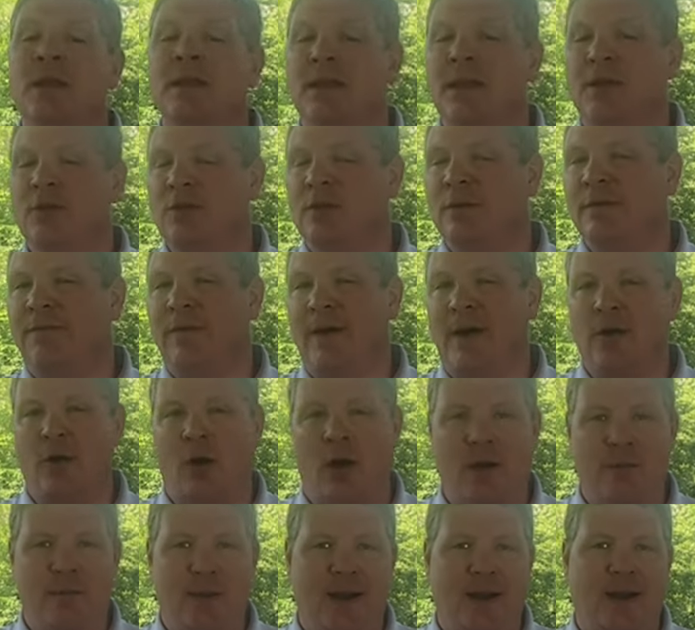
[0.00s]
Now, you can find
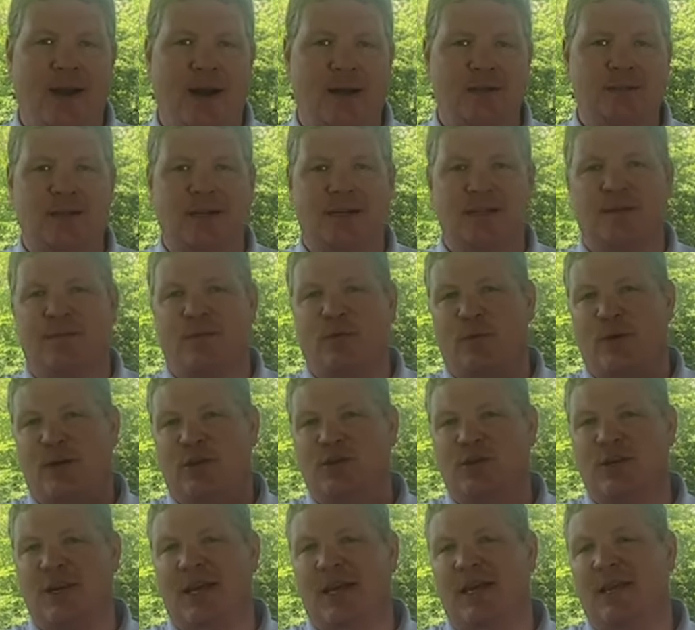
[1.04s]
all of my contact
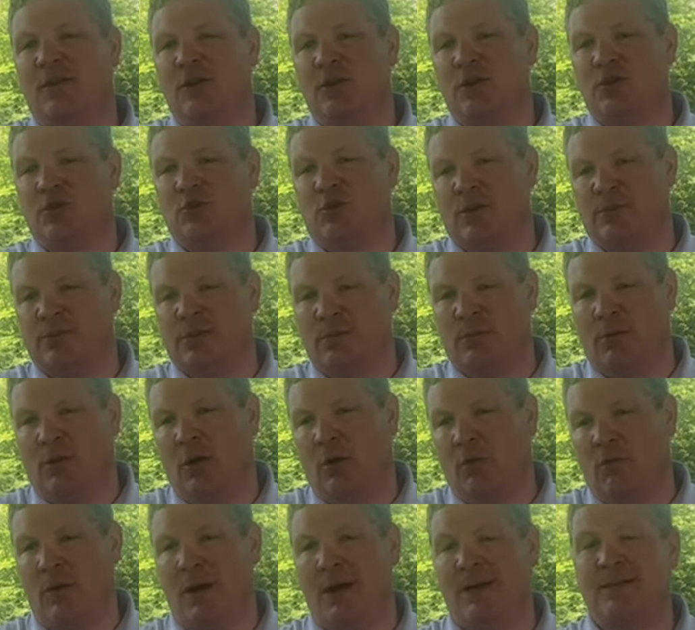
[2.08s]
information in the description
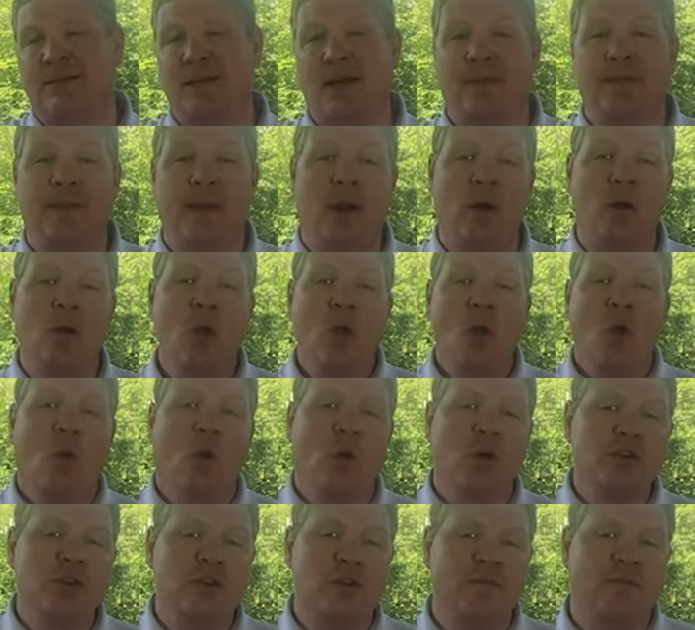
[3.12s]
below right down there,
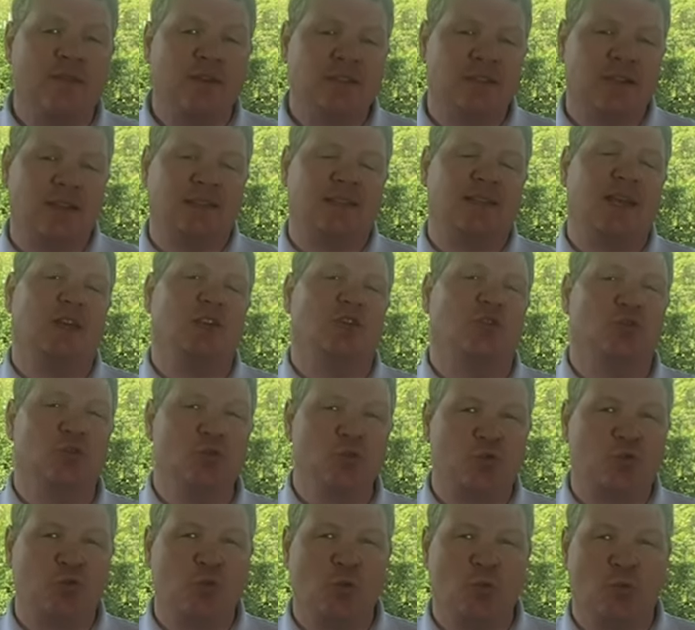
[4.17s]
or you can visit us at
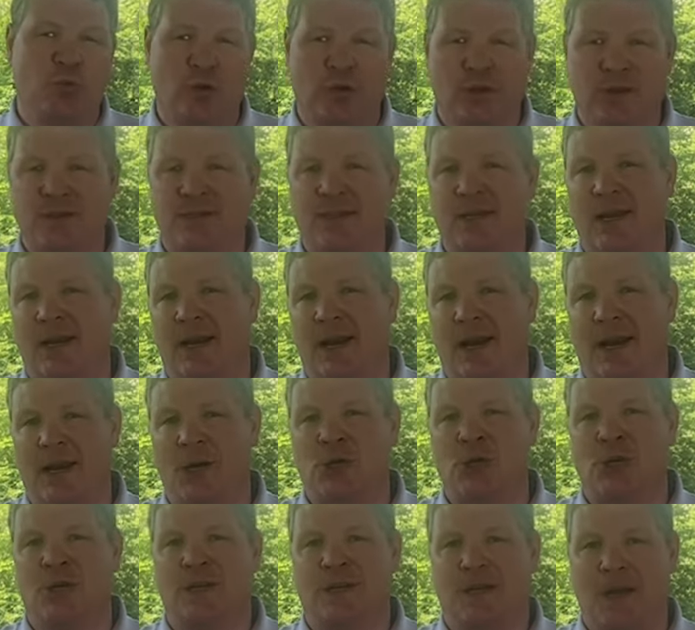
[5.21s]

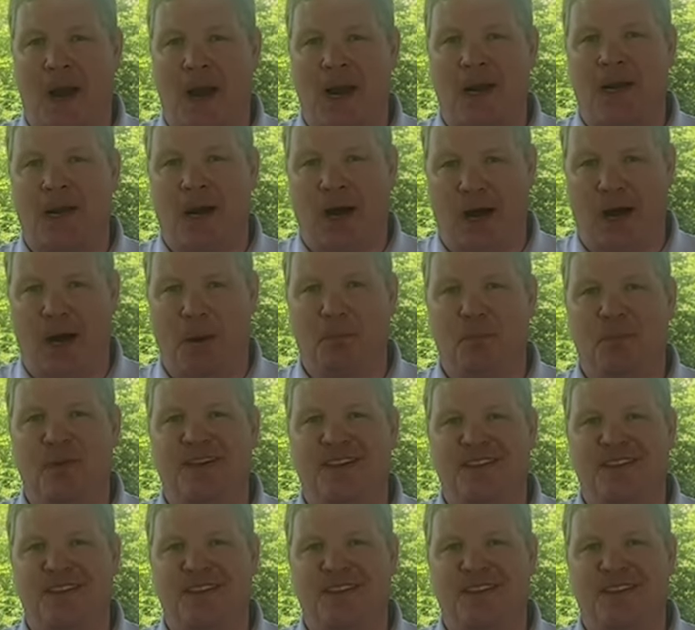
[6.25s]
youtuberealestateagent.com.